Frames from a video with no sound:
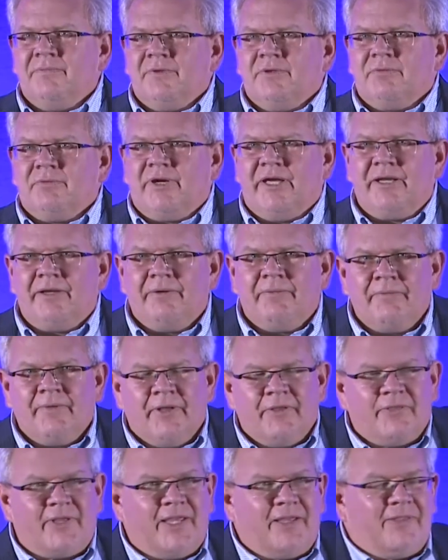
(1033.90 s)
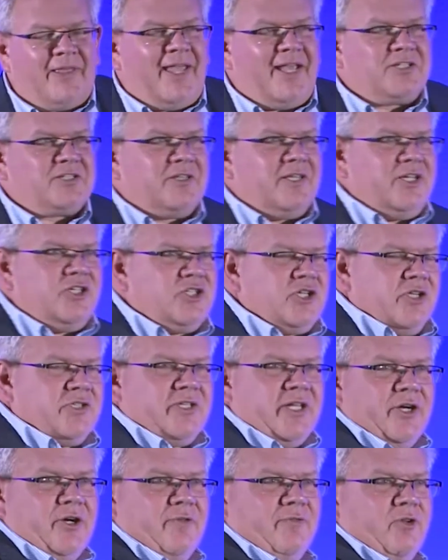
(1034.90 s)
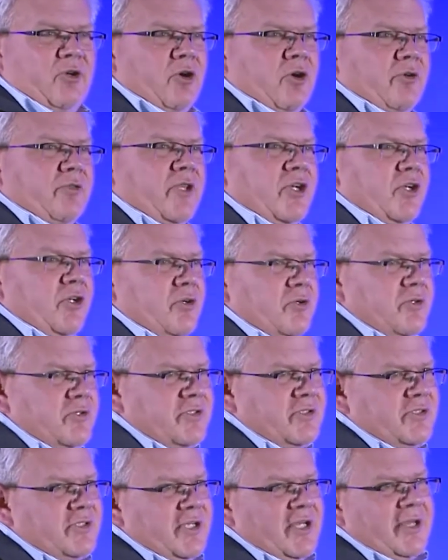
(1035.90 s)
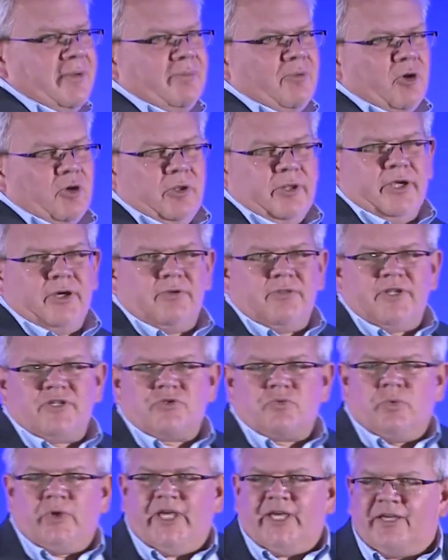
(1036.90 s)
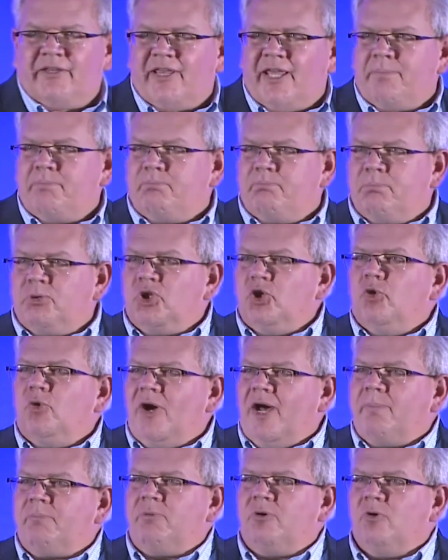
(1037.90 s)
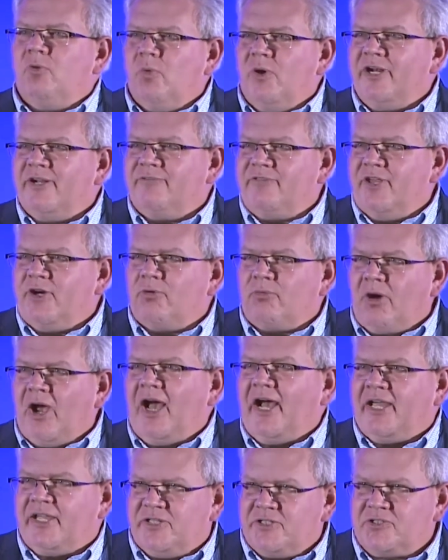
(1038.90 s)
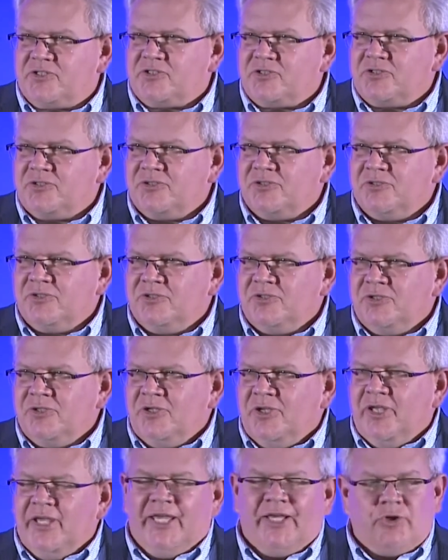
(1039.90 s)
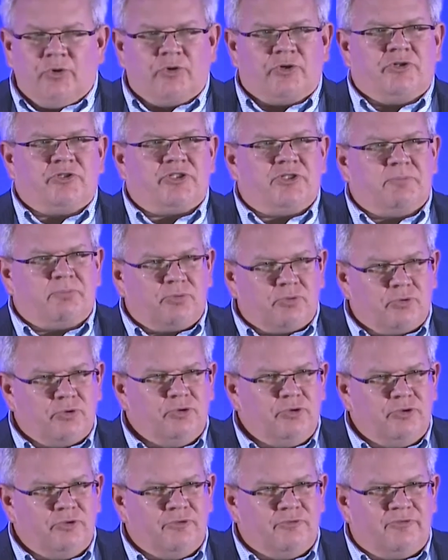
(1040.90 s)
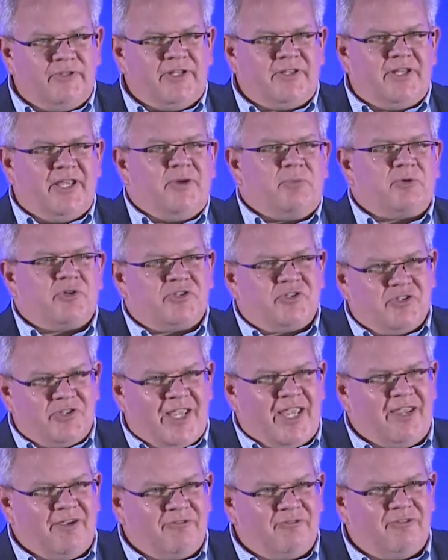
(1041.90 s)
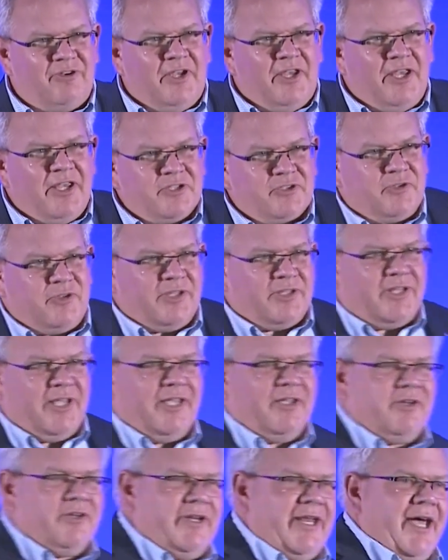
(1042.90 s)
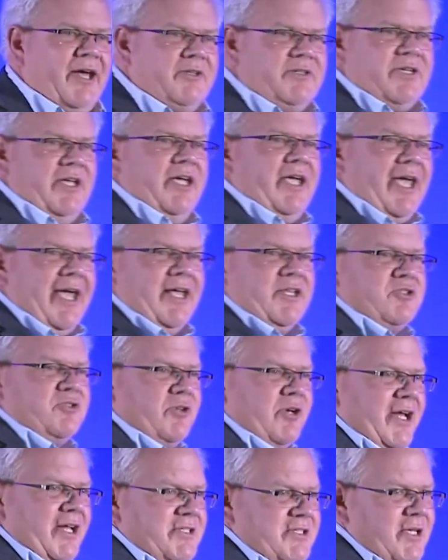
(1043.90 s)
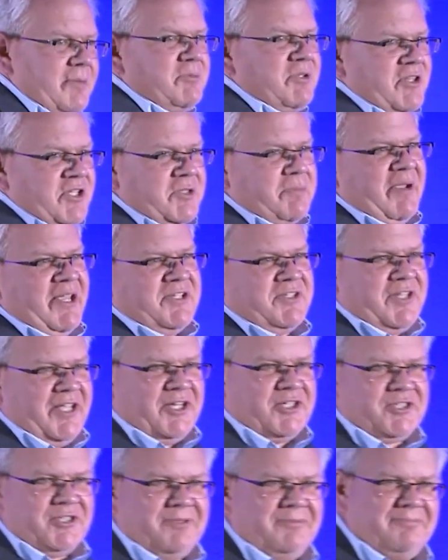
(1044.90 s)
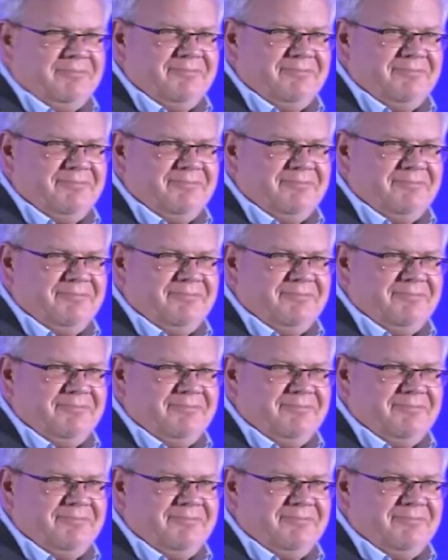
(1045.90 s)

right? They actually just, I don't know if you heard the news, earlier this week, they blew up one of their rockets in order to prove that they were safe so that they could now take astronauts up to the space station.